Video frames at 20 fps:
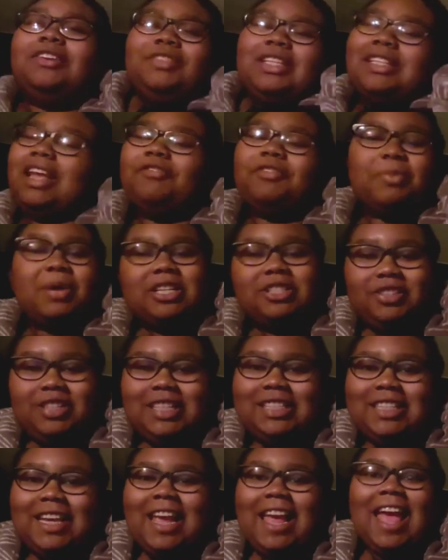of the David
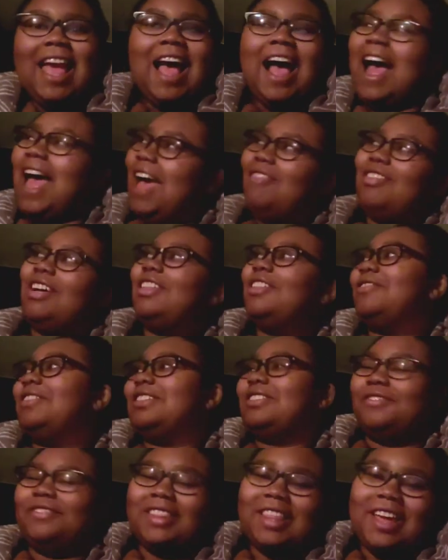Bach trilogy. I have the
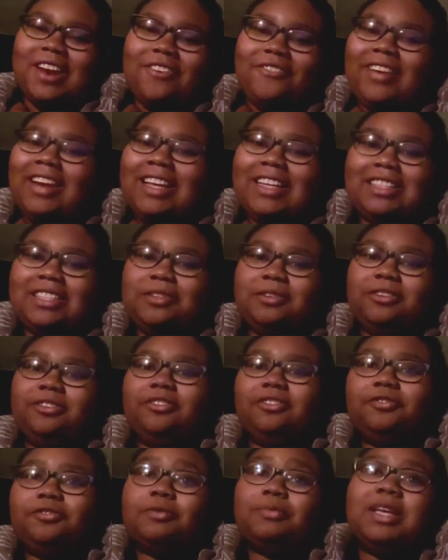other ones over there ready
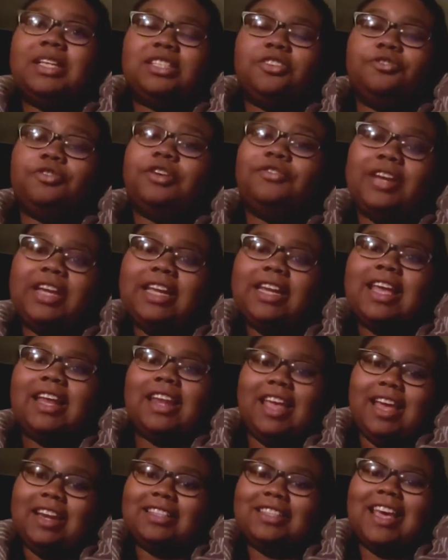for me to
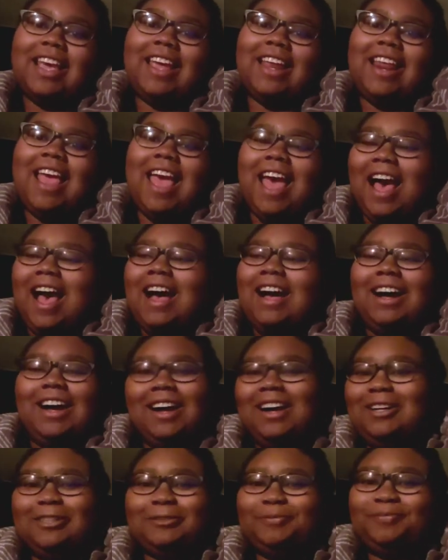reread and annotate.
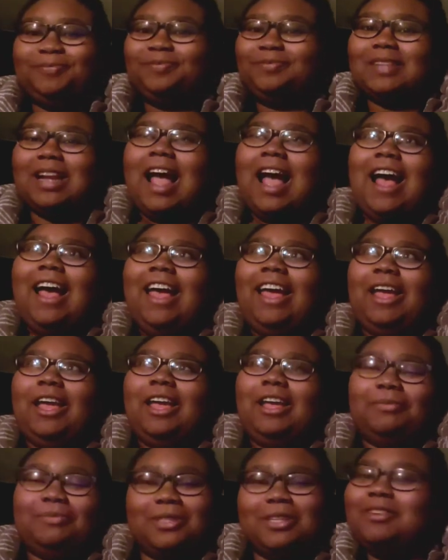
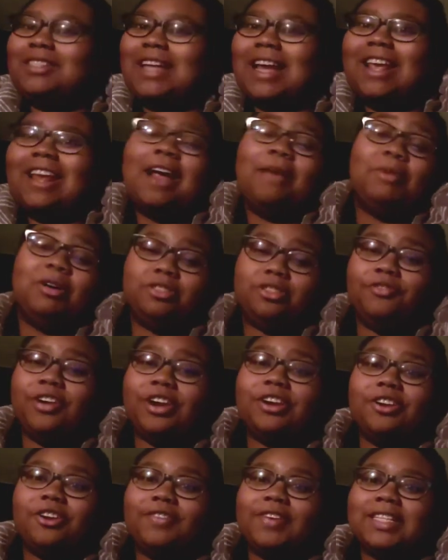I am so excited. I'm
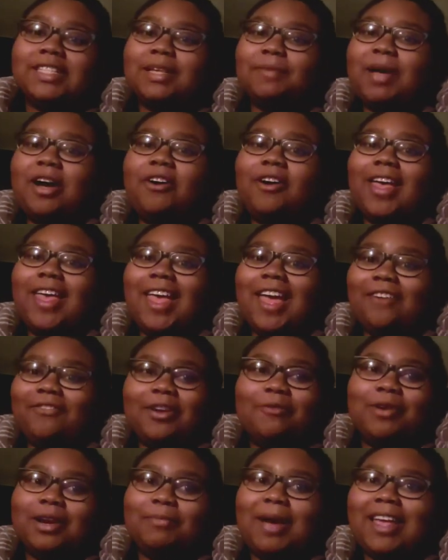also very nervous about
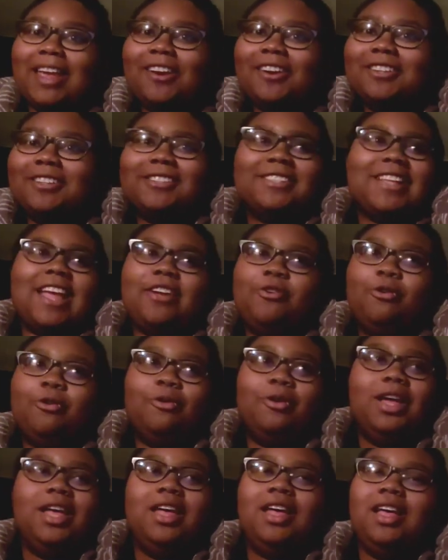every one of my characters,
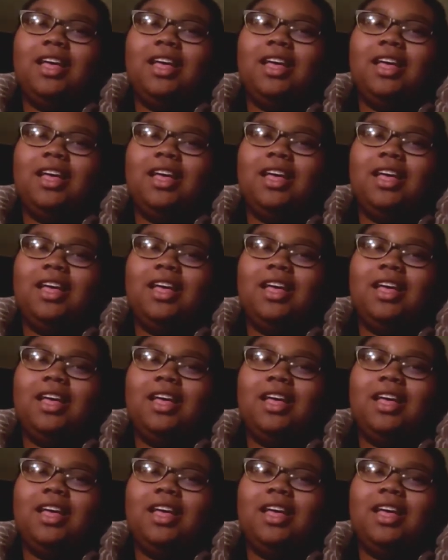like